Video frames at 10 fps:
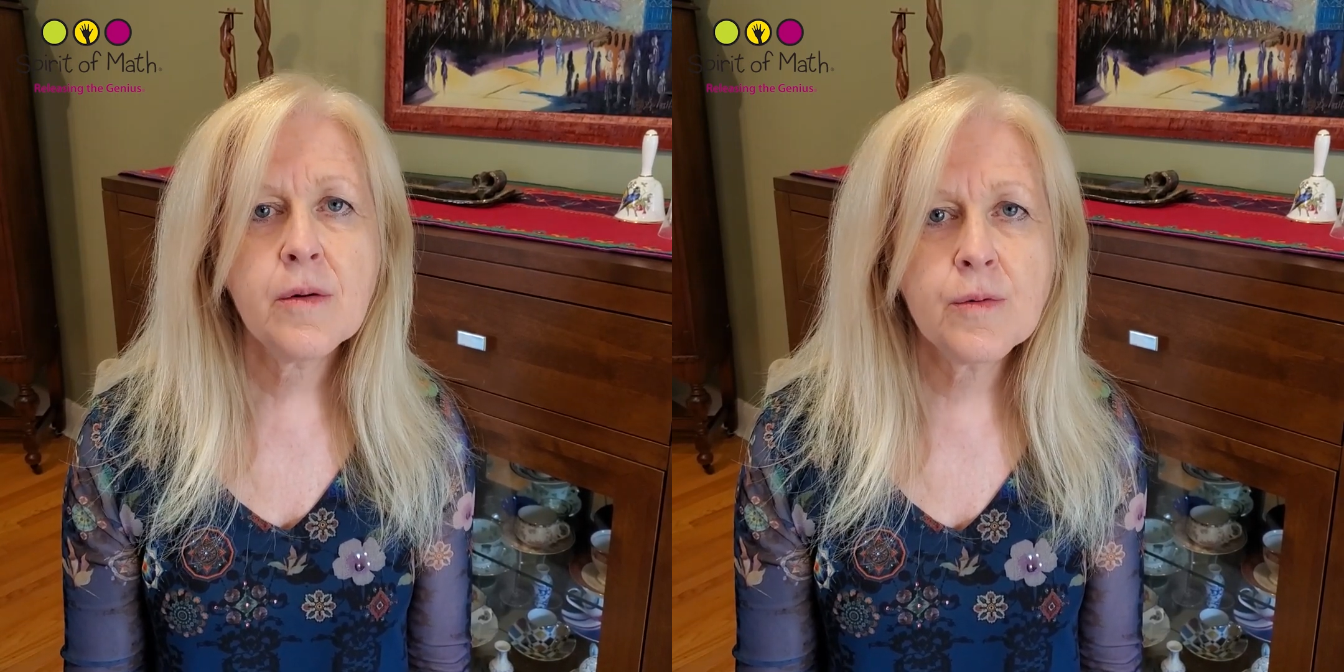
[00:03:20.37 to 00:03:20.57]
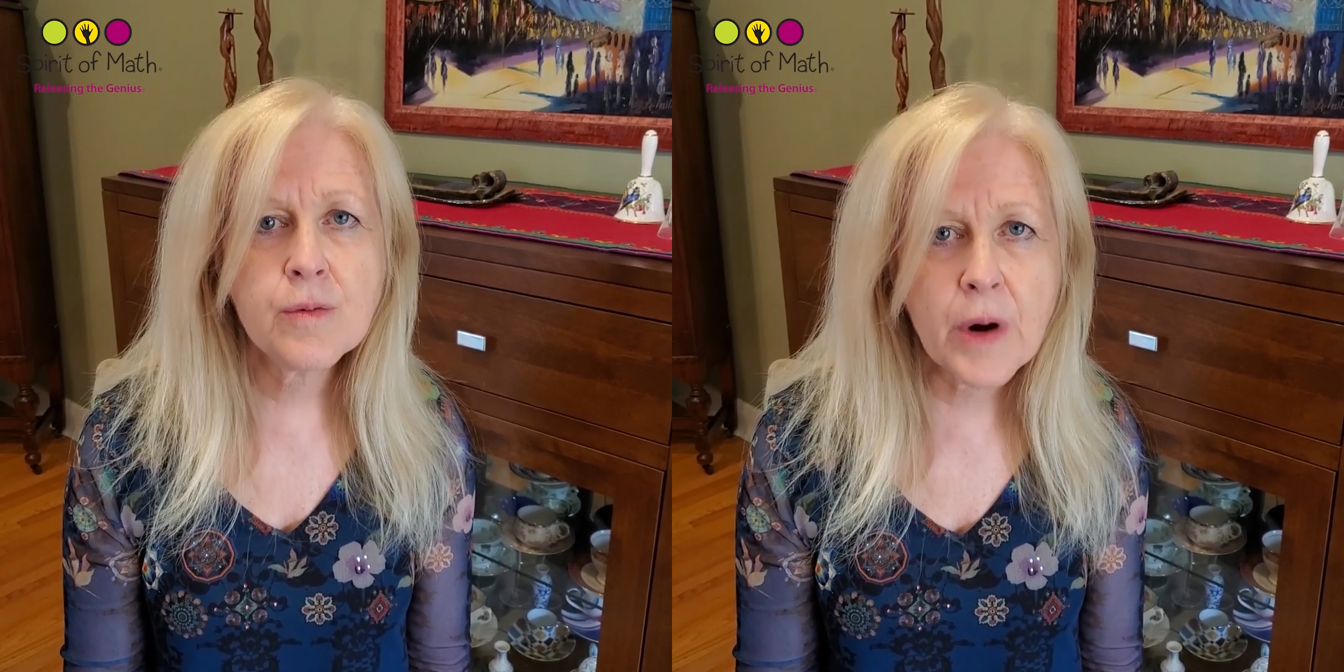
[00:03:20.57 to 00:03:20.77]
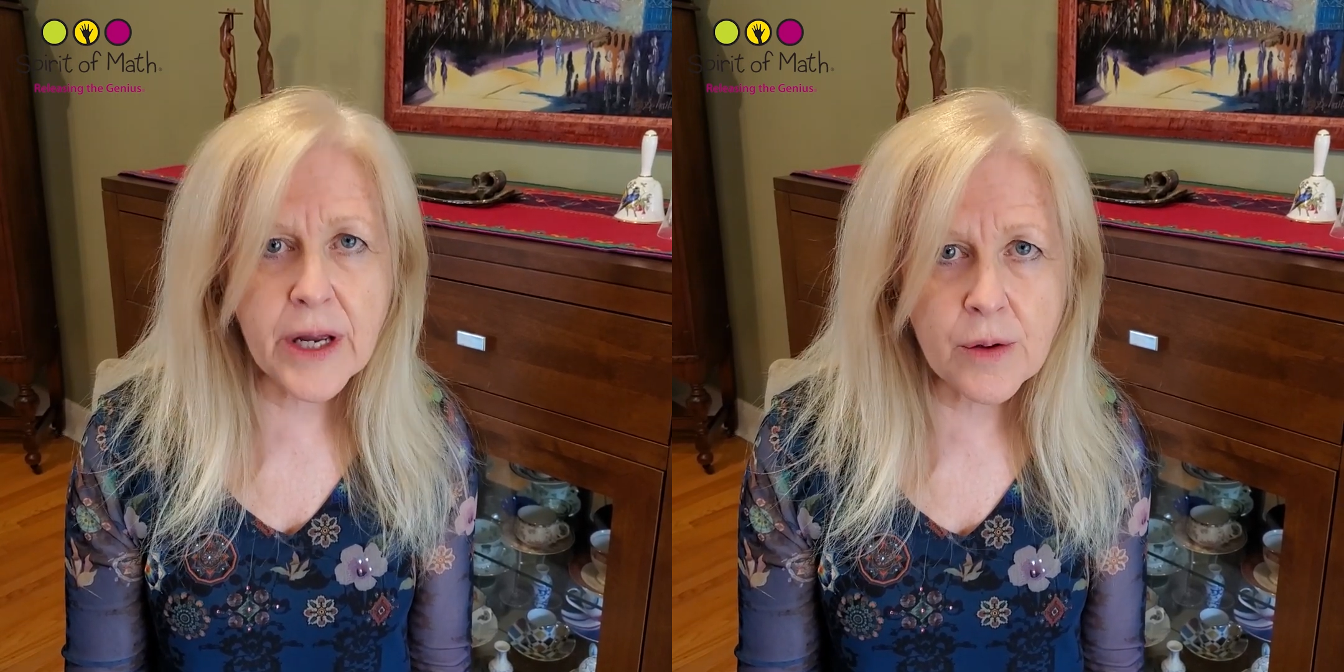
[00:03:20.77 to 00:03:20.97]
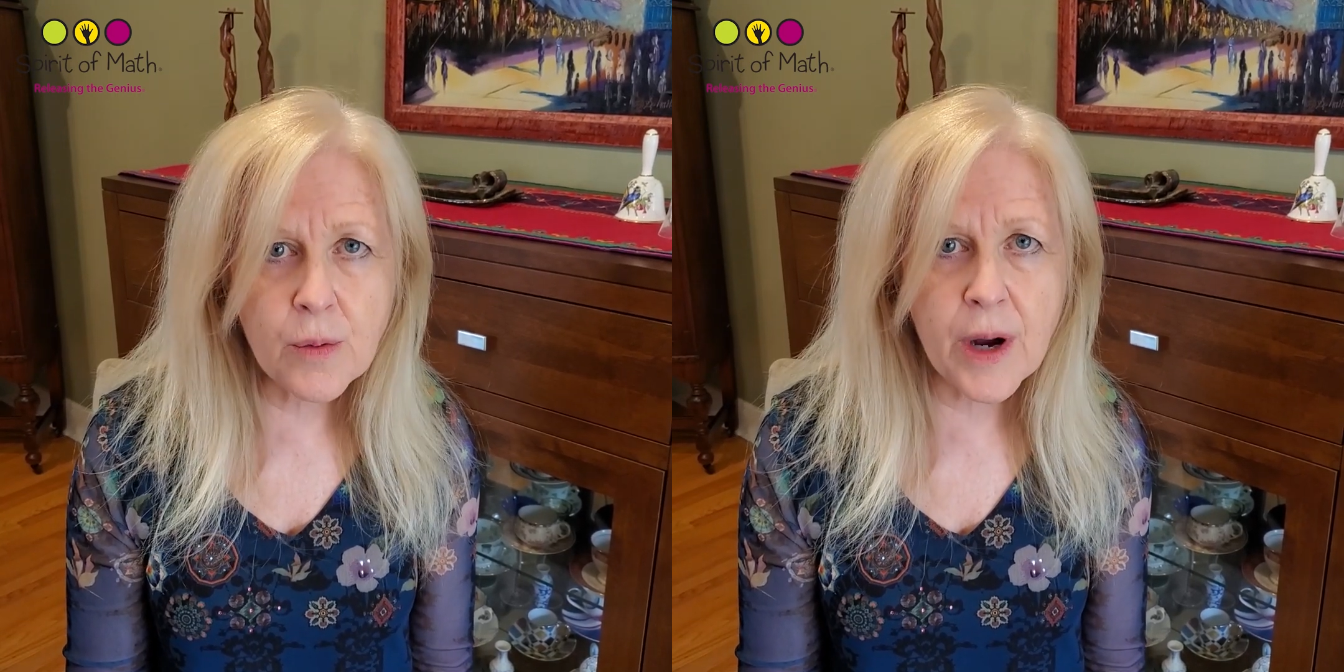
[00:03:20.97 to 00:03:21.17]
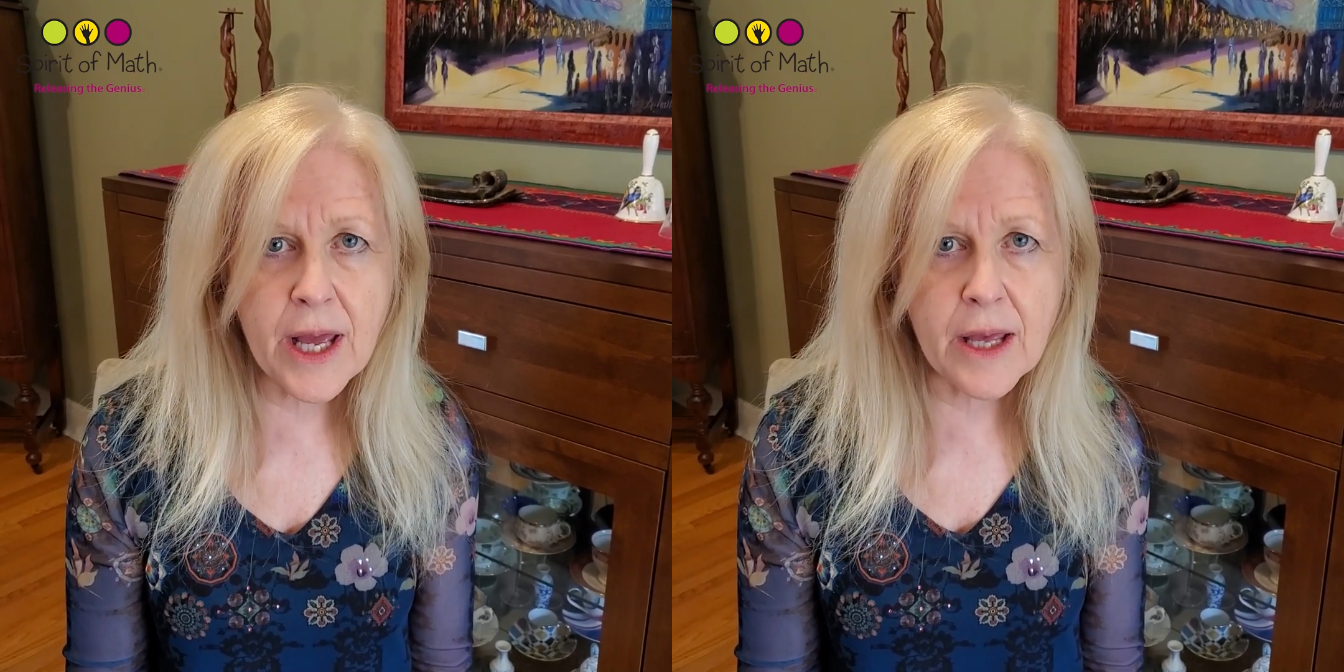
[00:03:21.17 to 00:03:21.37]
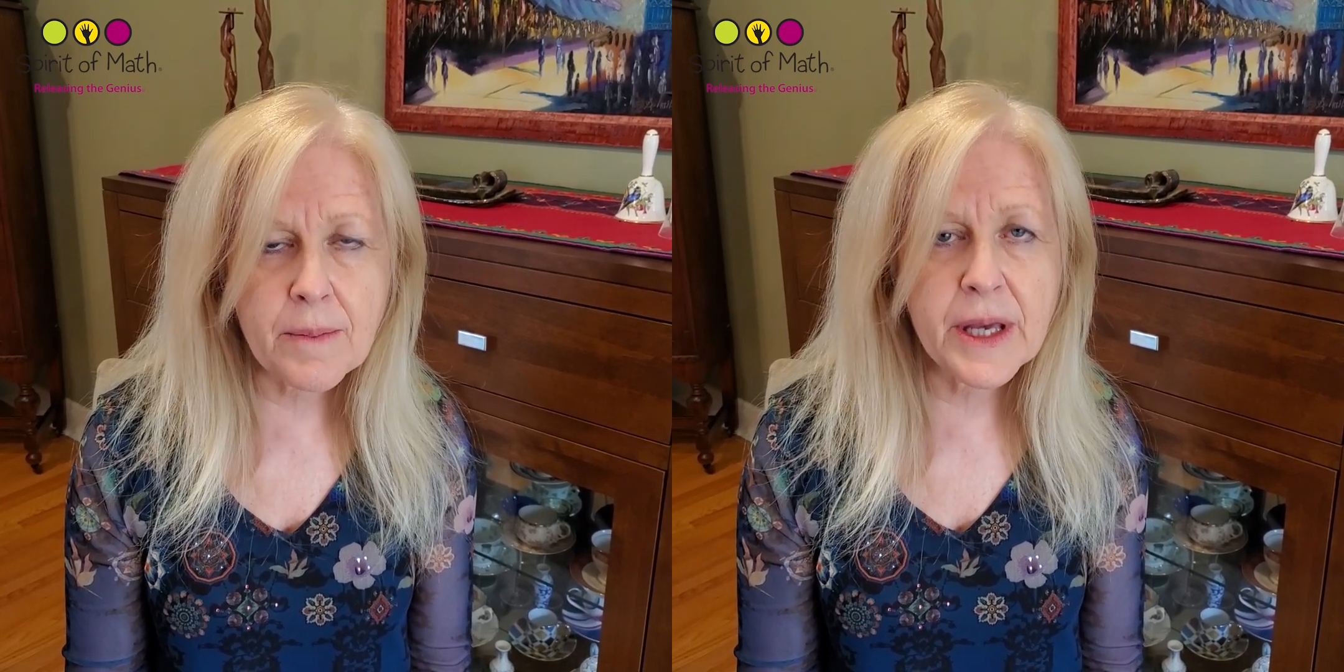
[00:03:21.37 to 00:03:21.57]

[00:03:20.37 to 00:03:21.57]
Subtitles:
right away,